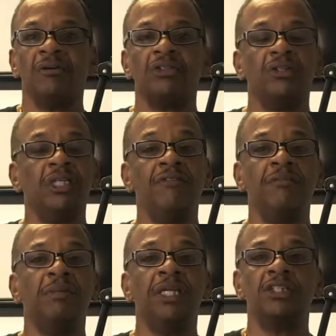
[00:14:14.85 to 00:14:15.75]
To
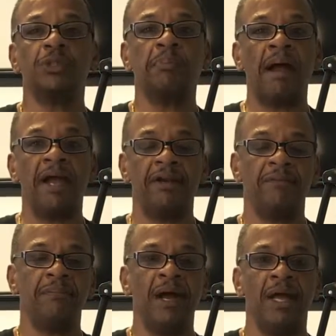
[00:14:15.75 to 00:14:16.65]
even be
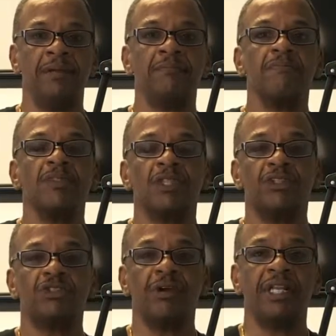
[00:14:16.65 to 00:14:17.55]
inspired by
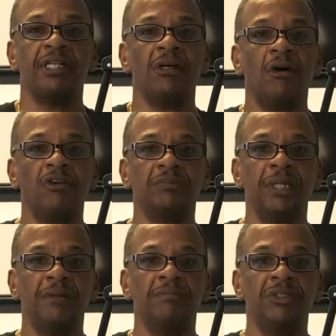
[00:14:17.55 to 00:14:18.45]
the training calls
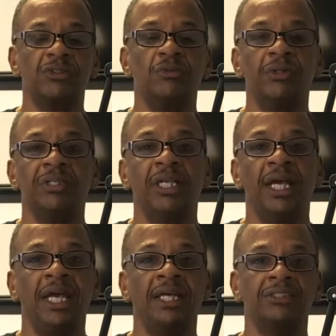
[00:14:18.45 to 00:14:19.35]
that Mr. Wilkin
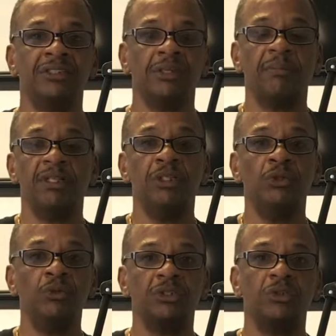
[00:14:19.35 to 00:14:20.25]
has and some of
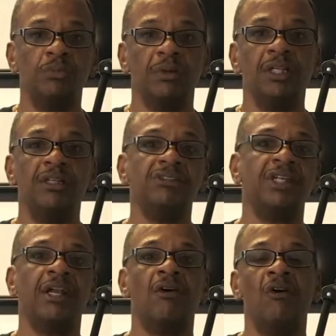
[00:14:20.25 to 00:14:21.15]
the super leaders
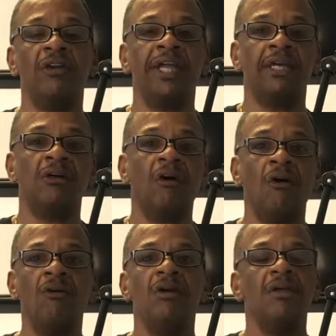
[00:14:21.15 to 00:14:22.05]
that are on that
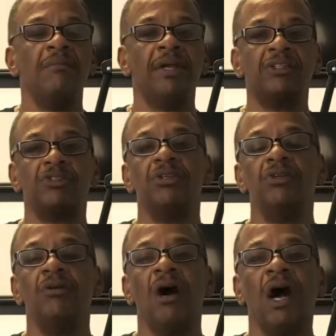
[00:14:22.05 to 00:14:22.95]
call, make sure
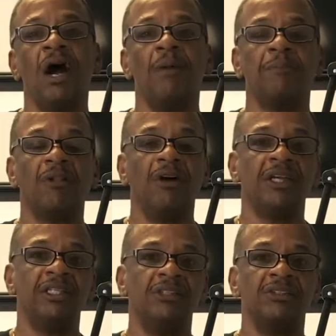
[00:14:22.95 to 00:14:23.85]
you are
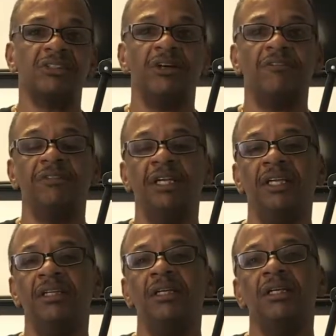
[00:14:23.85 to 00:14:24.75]
plugging yourself
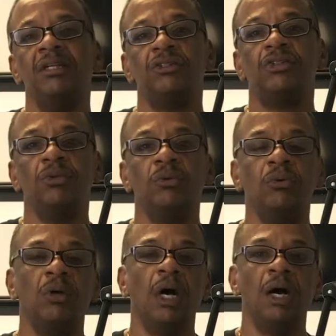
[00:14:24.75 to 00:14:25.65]
in
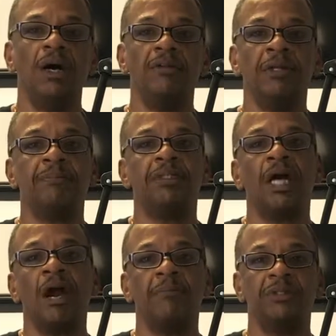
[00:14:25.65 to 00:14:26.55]
to
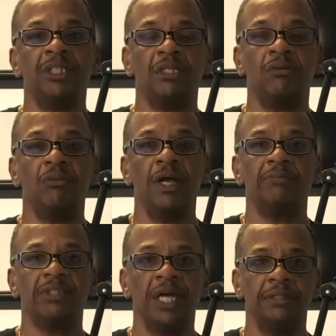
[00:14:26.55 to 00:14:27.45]
our particular
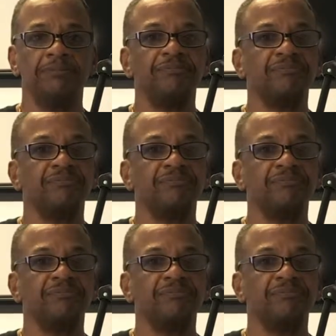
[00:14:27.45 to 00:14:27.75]
website